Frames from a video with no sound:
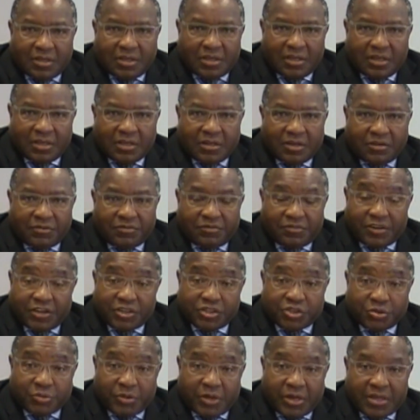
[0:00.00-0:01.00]
in a
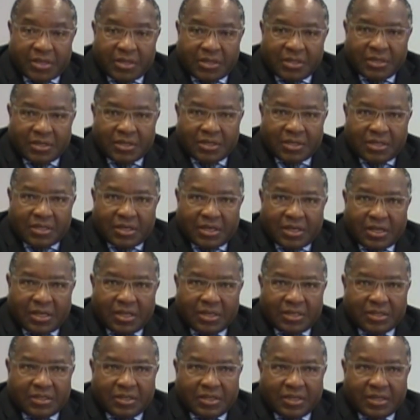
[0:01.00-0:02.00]
fresh way.
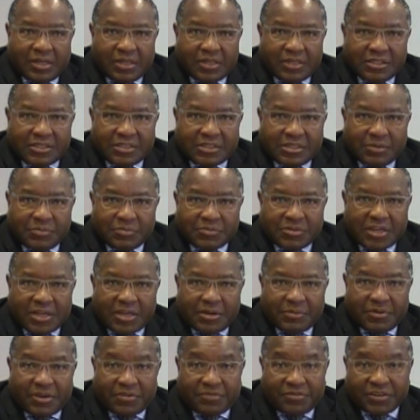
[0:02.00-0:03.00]
And at the same
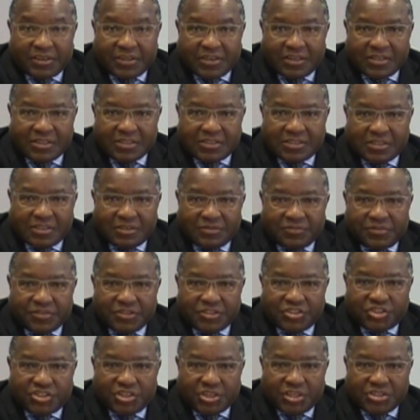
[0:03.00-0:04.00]
time, Africa itself
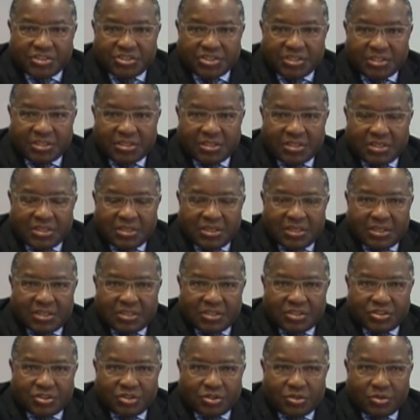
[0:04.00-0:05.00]
is changing.
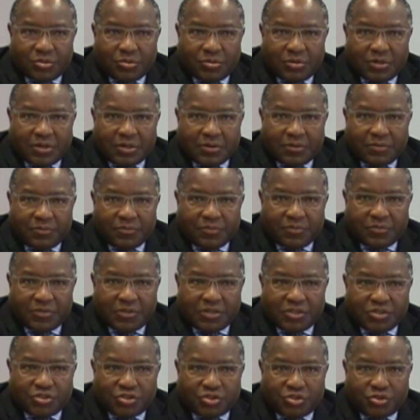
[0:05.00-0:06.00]
So
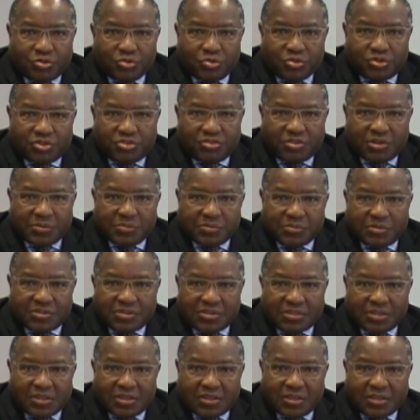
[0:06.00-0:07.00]
these two
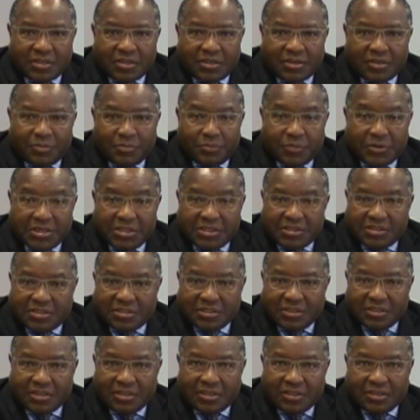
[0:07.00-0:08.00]
streams meet,
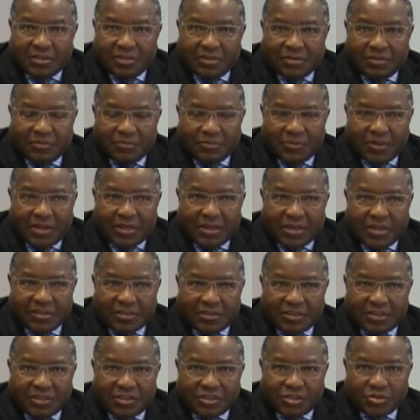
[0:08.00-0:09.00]
and I
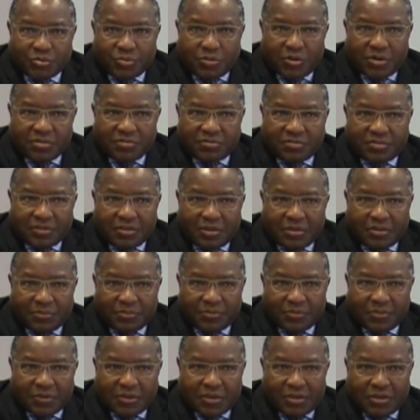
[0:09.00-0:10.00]
think it's worth
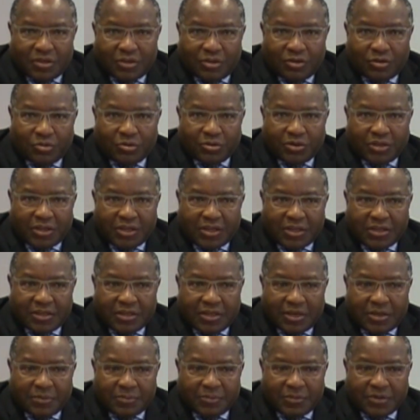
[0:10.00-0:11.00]
looking at
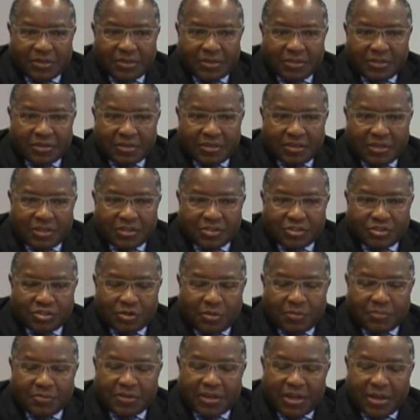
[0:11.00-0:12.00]
them in
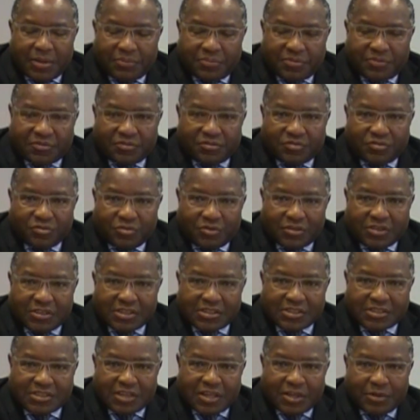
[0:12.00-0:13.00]
some depth to
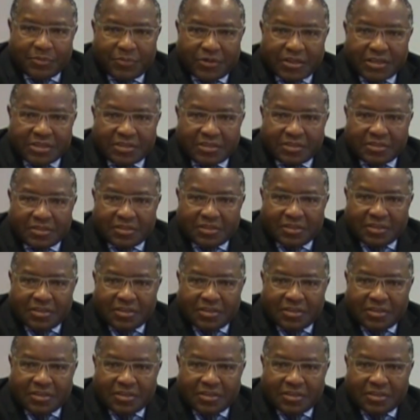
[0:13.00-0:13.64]
understand better